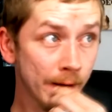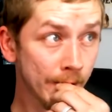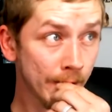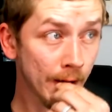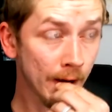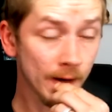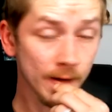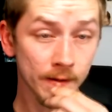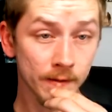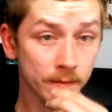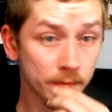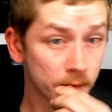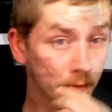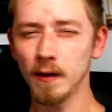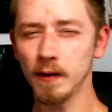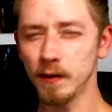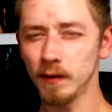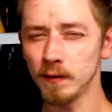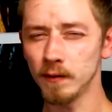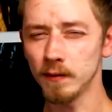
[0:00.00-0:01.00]
out of
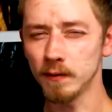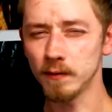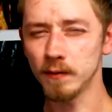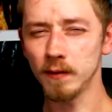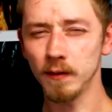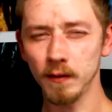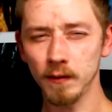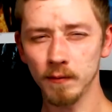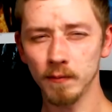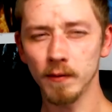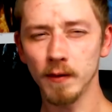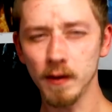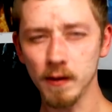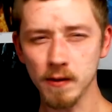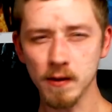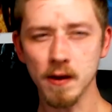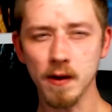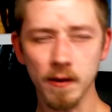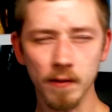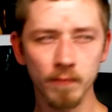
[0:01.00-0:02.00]
10. The
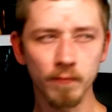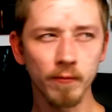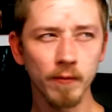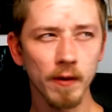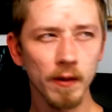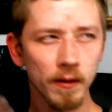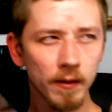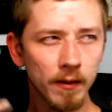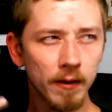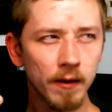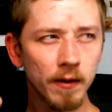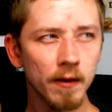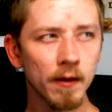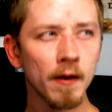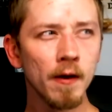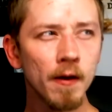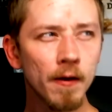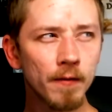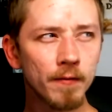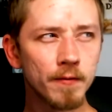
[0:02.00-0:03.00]
scenery, it really
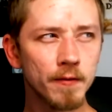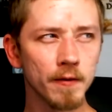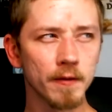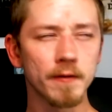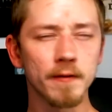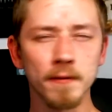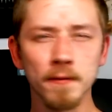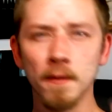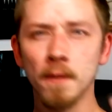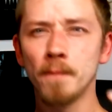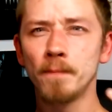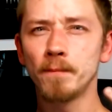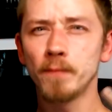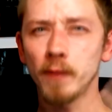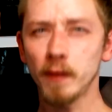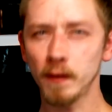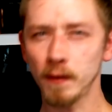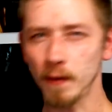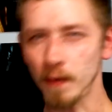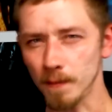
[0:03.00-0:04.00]
just
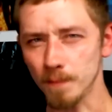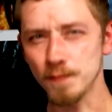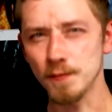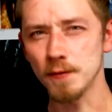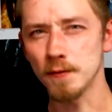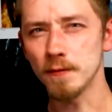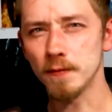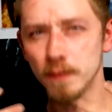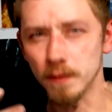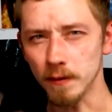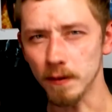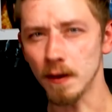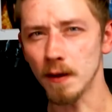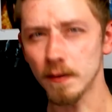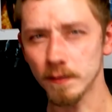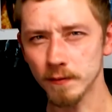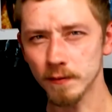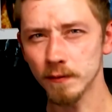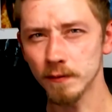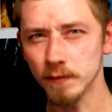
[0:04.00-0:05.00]
captured the
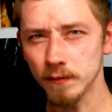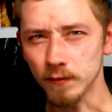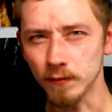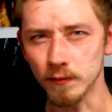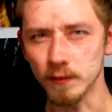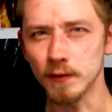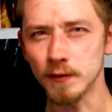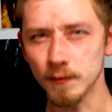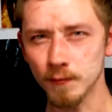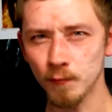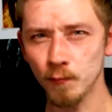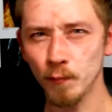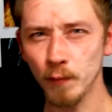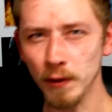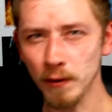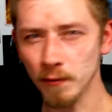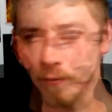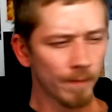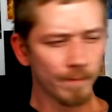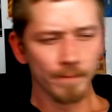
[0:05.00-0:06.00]
essence and
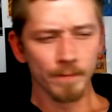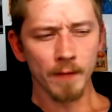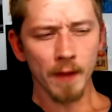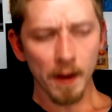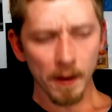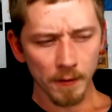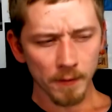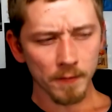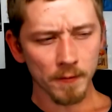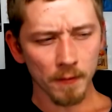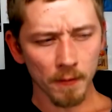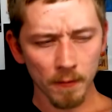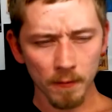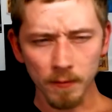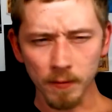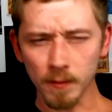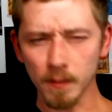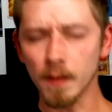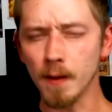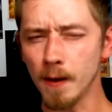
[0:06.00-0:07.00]
spirit of nature,
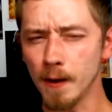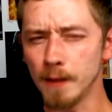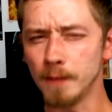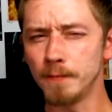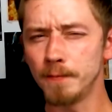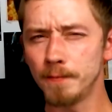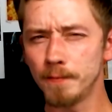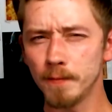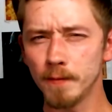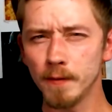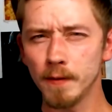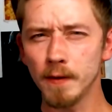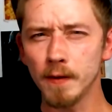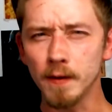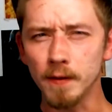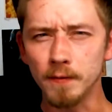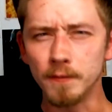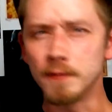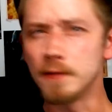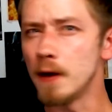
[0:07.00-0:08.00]
life,
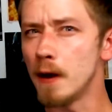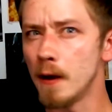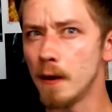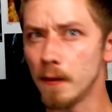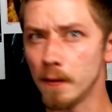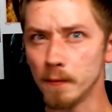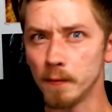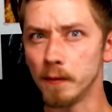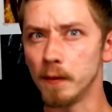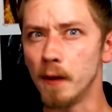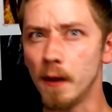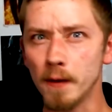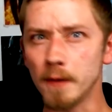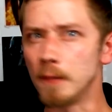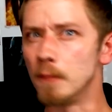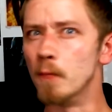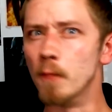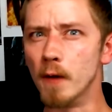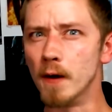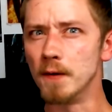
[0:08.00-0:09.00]
and
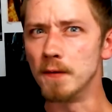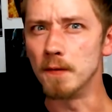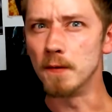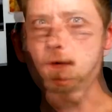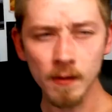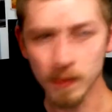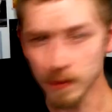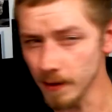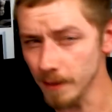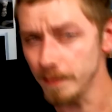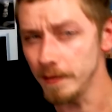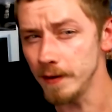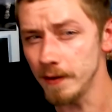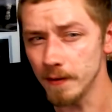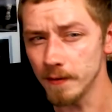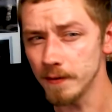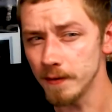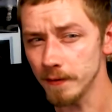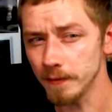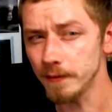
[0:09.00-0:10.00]
childlike wonder. Let me
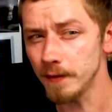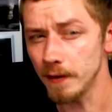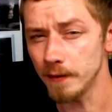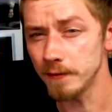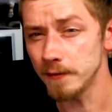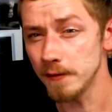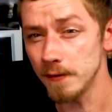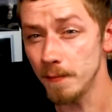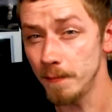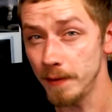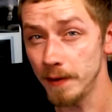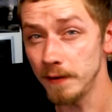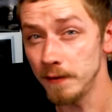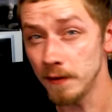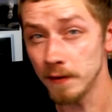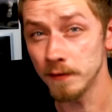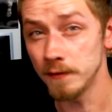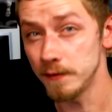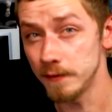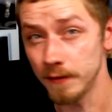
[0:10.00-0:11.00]
know your thoughts and
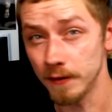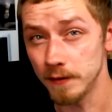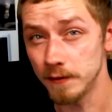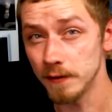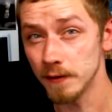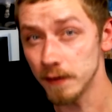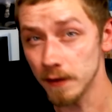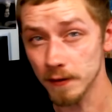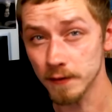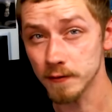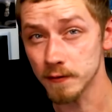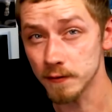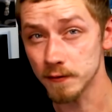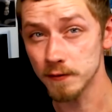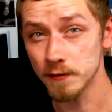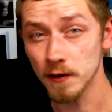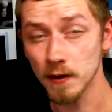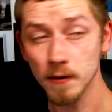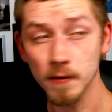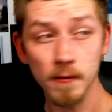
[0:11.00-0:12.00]
opinions. Did you like the
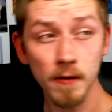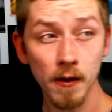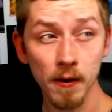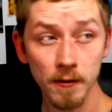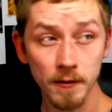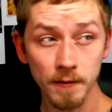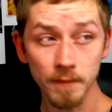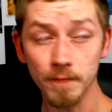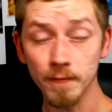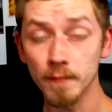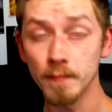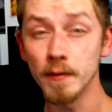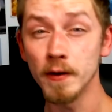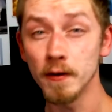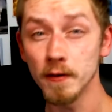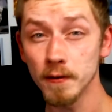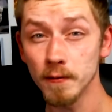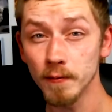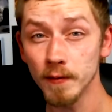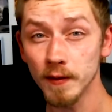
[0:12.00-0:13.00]
show? Are you
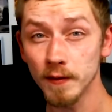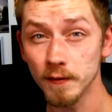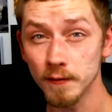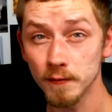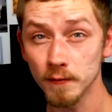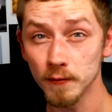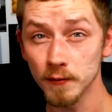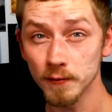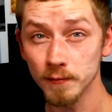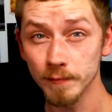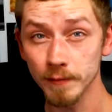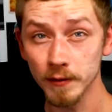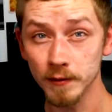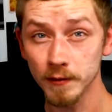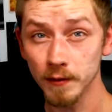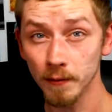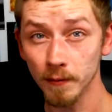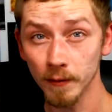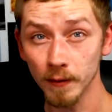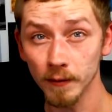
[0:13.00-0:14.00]
familiar with the source
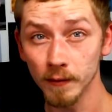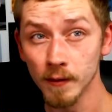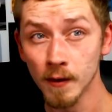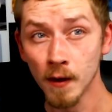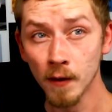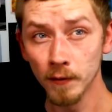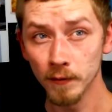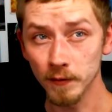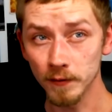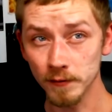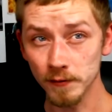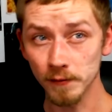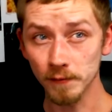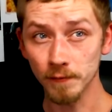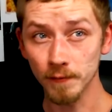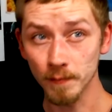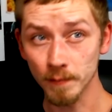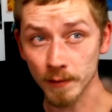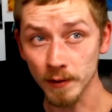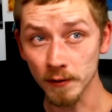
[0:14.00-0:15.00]
material? Does your
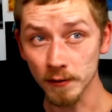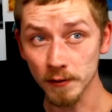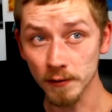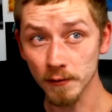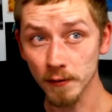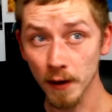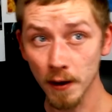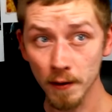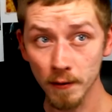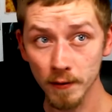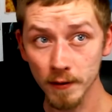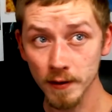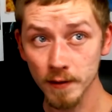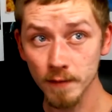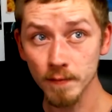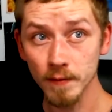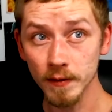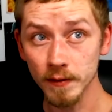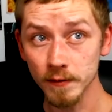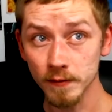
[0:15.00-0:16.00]
familiarity
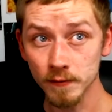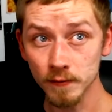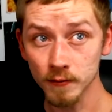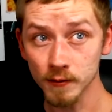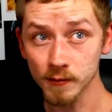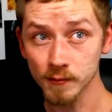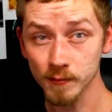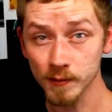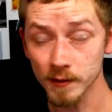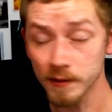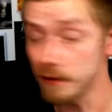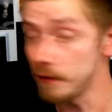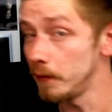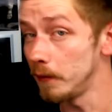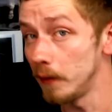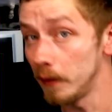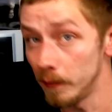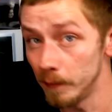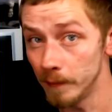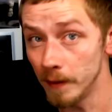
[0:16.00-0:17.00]
with the source
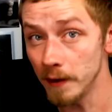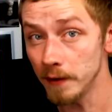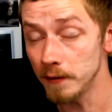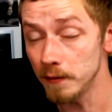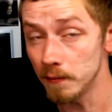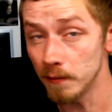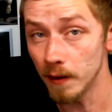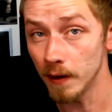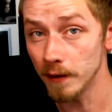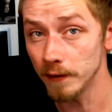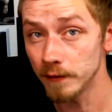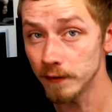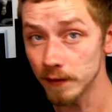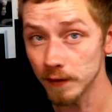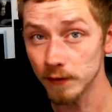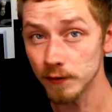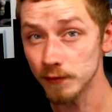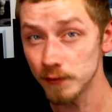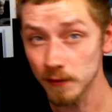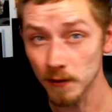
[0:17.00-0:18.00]
material make you hate
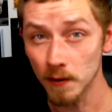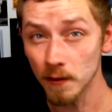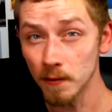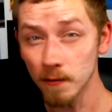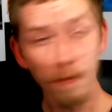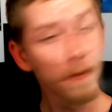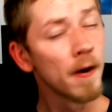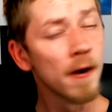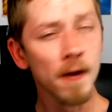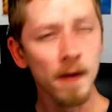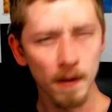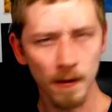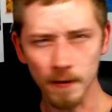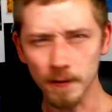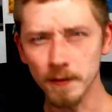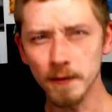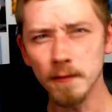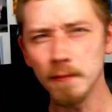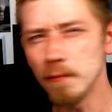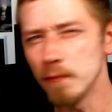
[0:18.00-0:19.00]
this show? Or
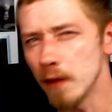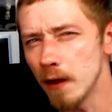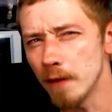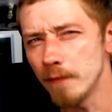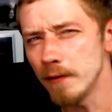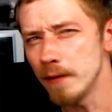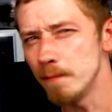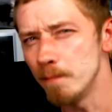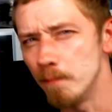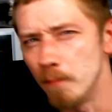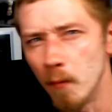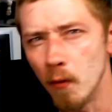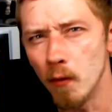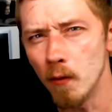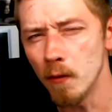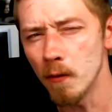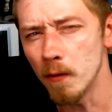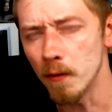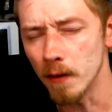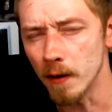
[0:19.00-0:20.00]
do you love it
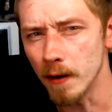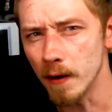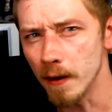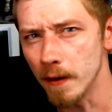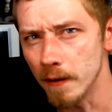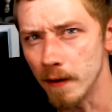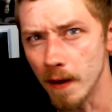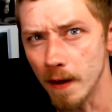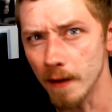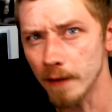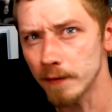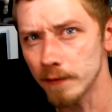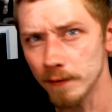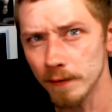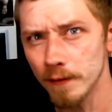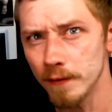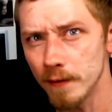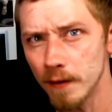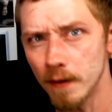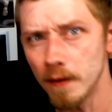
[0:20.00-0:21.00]
more and
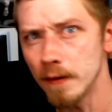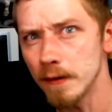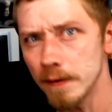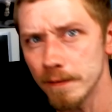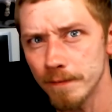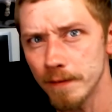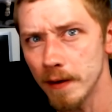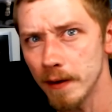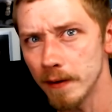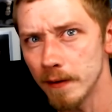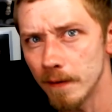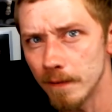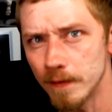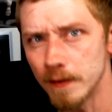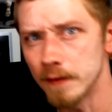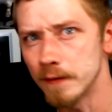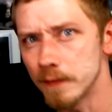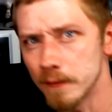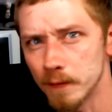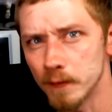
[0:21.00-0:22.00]
actually are a fan of
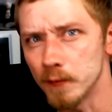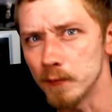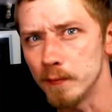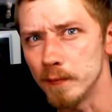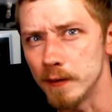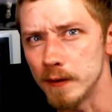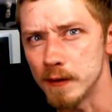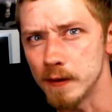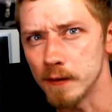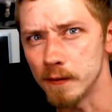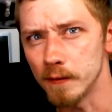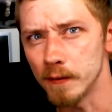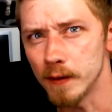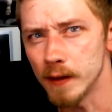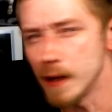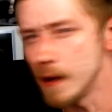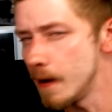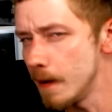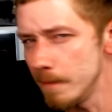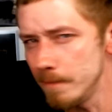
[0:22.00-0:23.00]
the source
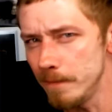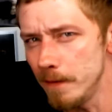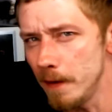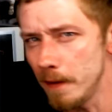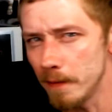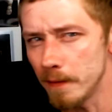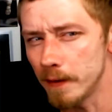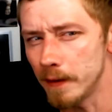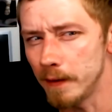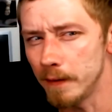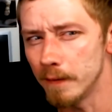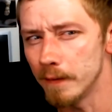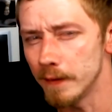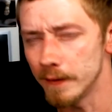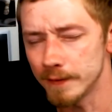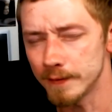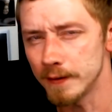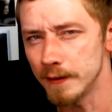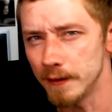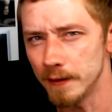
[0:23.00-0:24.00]
material? I'm very
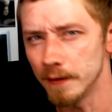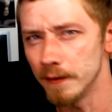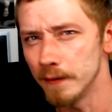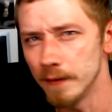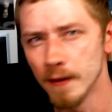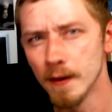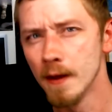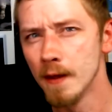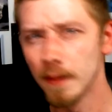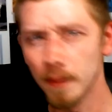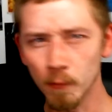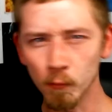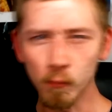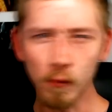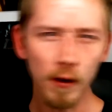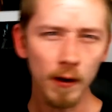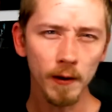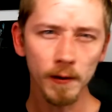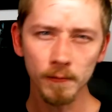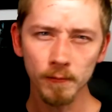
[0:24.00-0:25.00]
curious to hear the
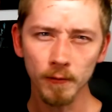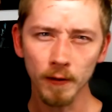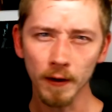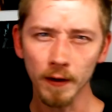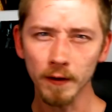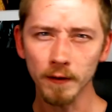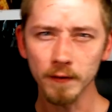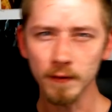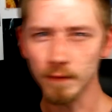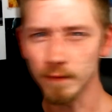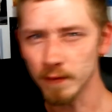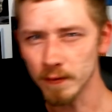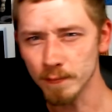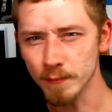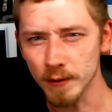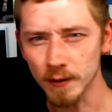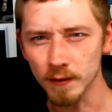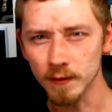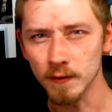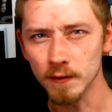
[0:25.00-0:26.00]
wide range of
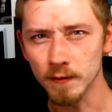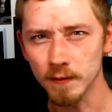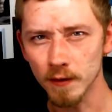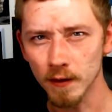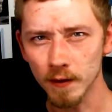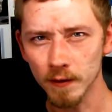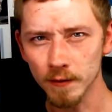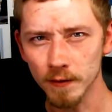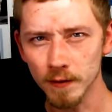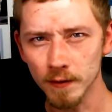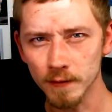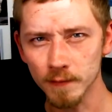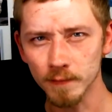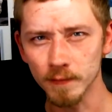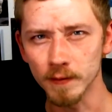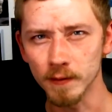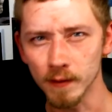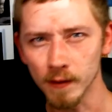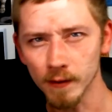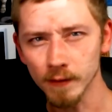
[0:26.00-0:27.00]
opinions on this
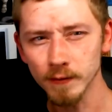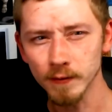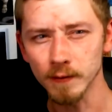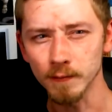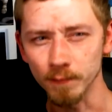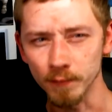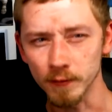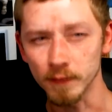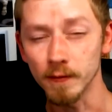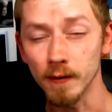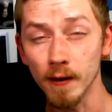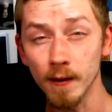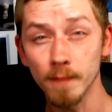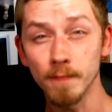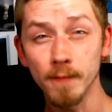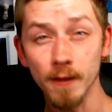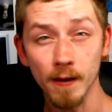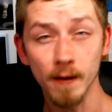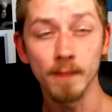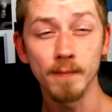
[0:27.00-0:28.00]
one. Like,
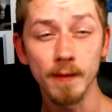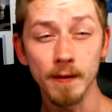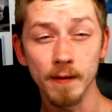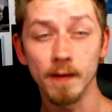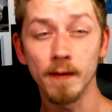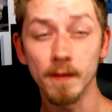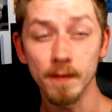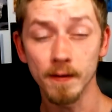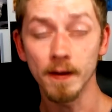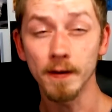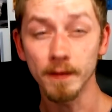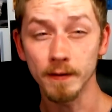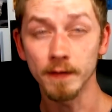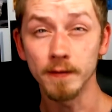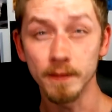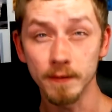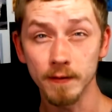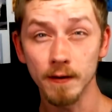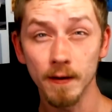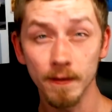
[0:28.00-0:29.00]
subscribe, comment, all that
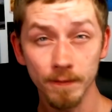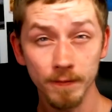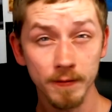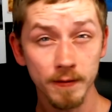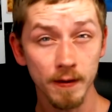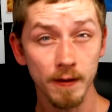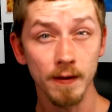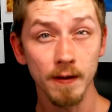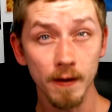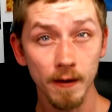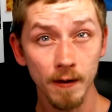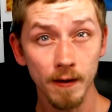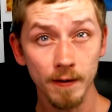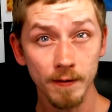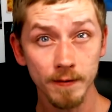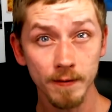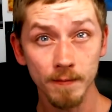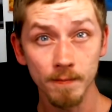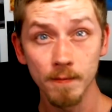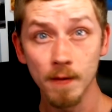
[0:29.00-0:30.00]
good stuff. Stay
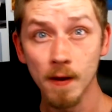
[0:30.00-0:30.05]
awesome.